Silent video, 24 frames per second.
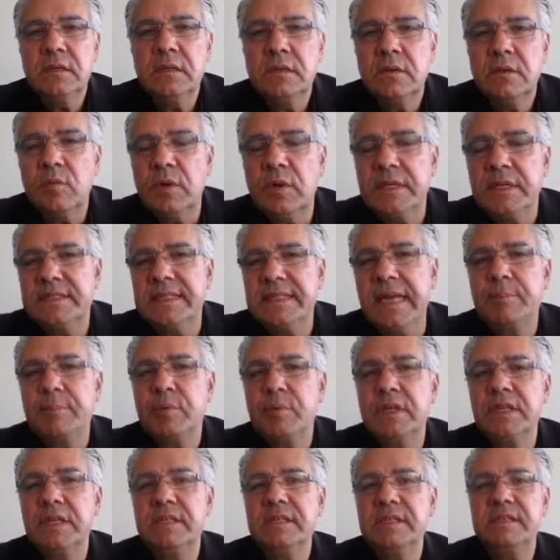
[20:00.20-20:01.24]
What
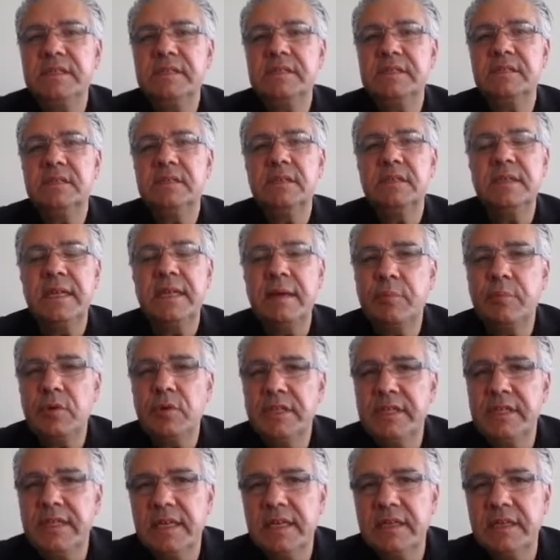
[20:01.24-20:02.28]

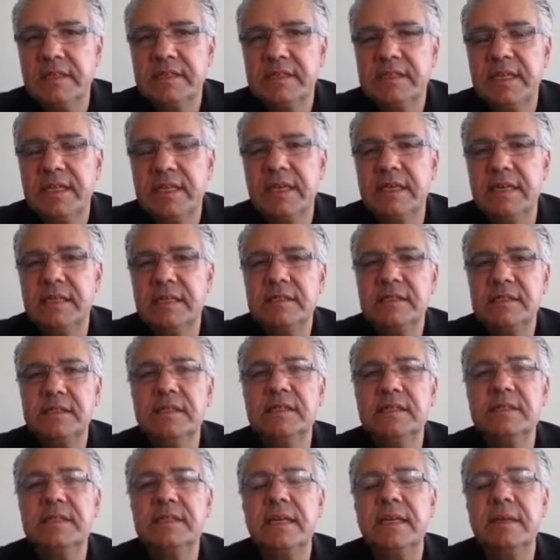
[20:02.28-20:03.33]
Napoleon Hill says
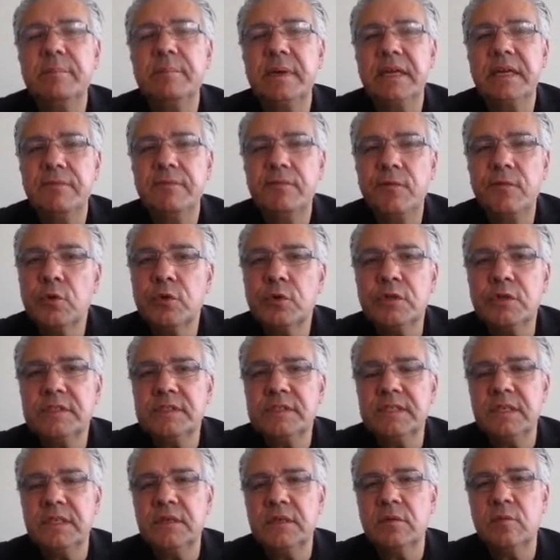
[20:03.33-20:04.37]
is that by
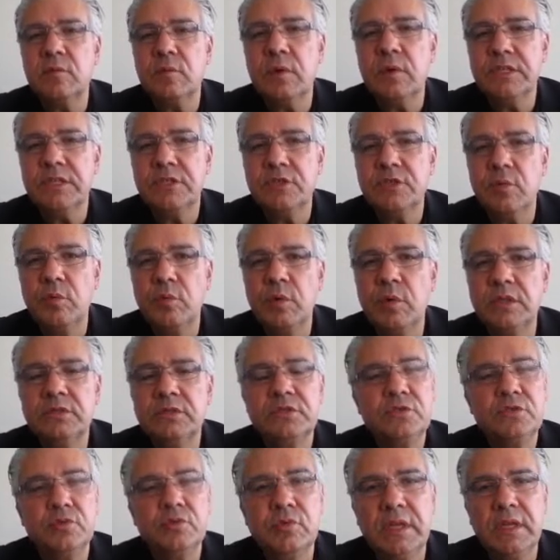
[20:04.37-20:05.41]
focusing on what you
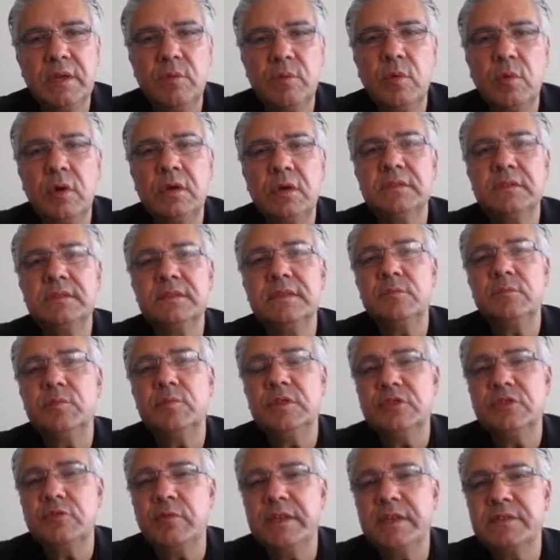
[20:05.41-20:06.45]
want, truly want,
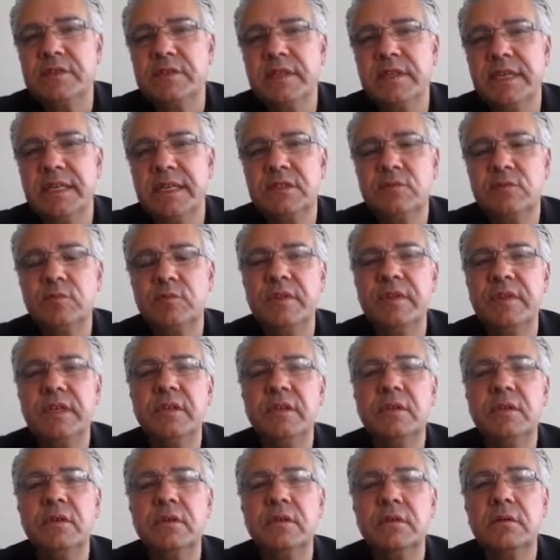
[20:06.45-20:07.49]
which resonates
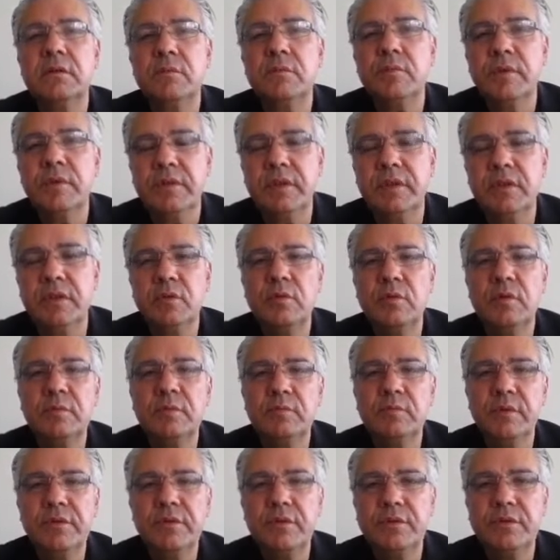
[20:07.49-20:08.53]
within you,
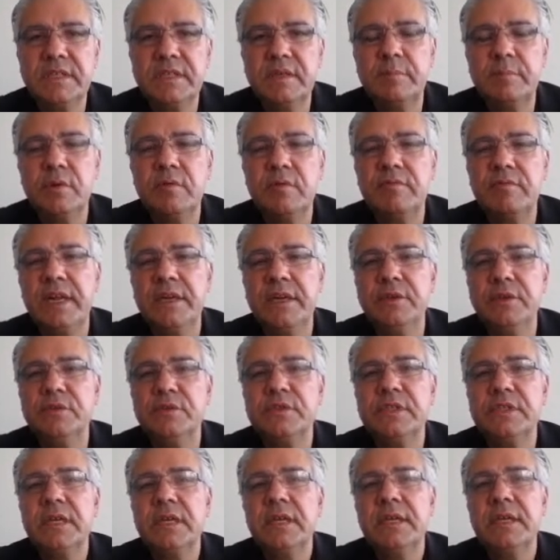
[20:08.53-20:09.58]
with your deeper
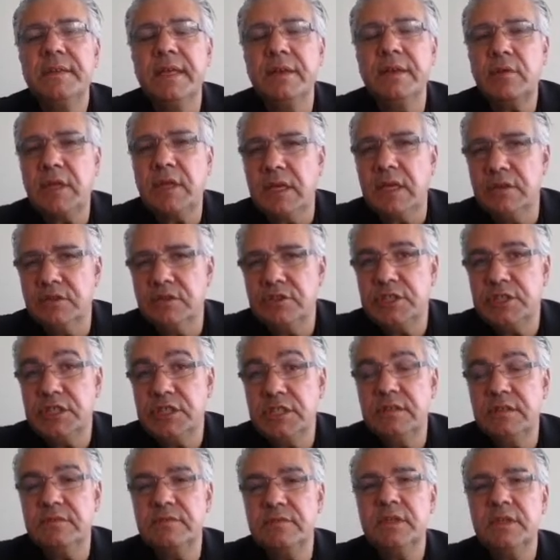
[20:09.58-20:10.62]
values, then you can
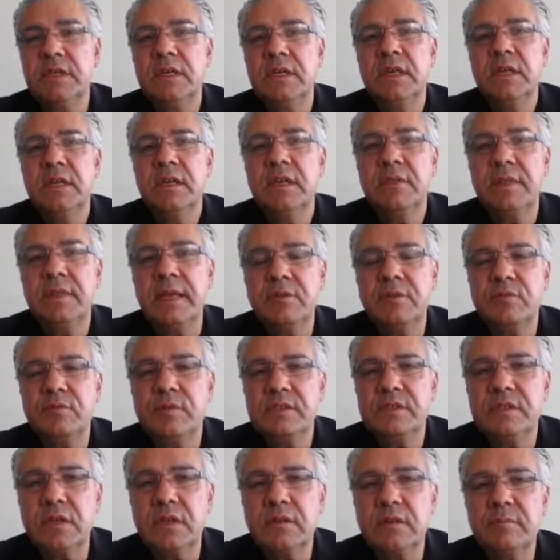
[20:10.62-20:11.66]
achieve that
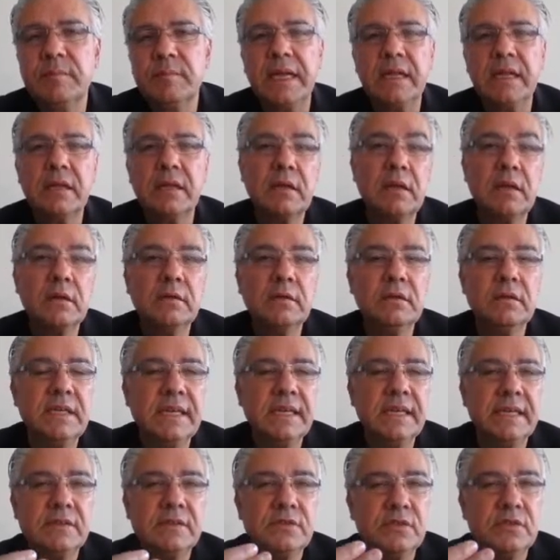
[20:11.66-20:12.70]
result by
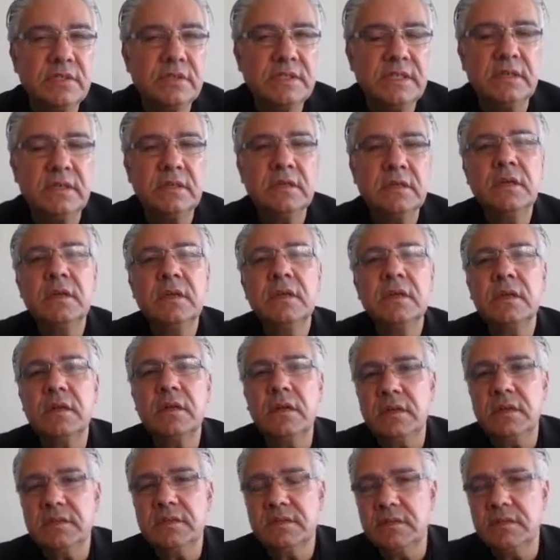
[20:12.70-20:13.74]
exerting
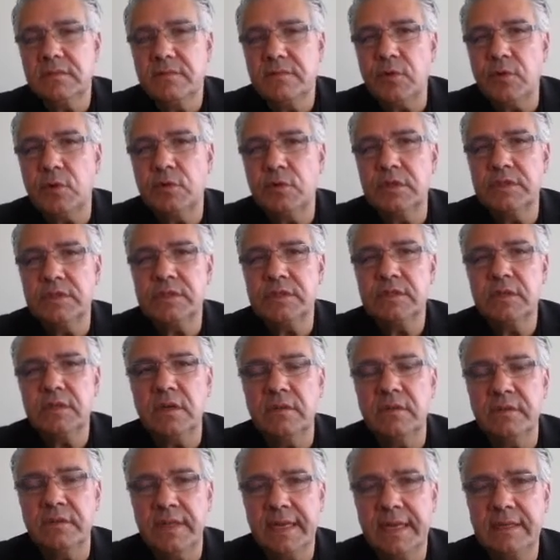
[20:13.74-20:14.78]
constant focus
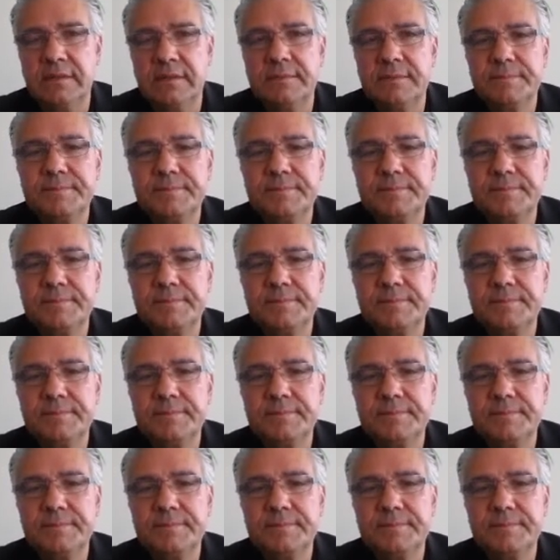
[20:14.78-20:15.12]
on that.